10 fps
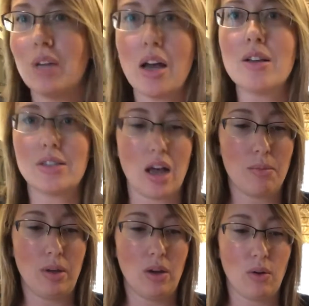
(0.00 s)
a
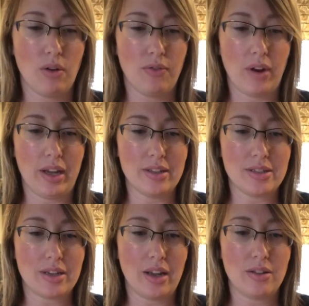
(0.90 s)
zombie or a
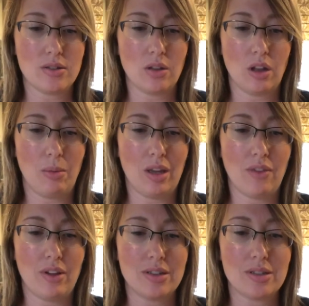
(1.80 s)
Frankenstein. So let me give
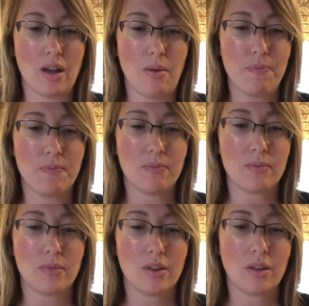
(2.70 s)
it some
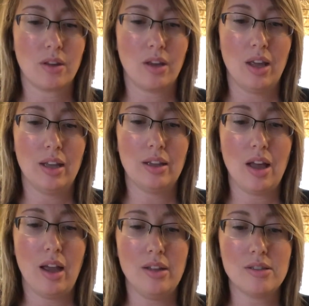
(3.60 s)

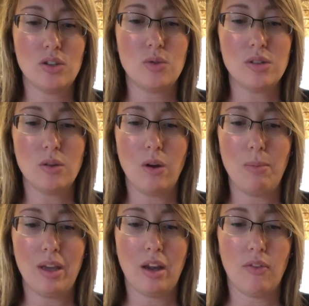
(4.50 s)
lines. You still wanna be
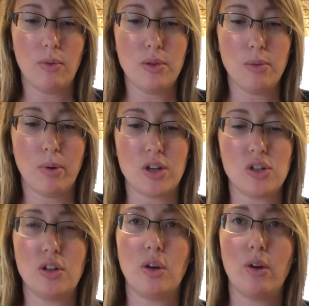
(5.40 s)
careful with your pressure.
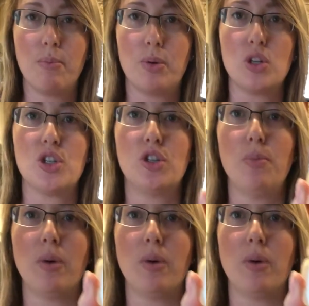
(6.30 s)
You don't wanna push super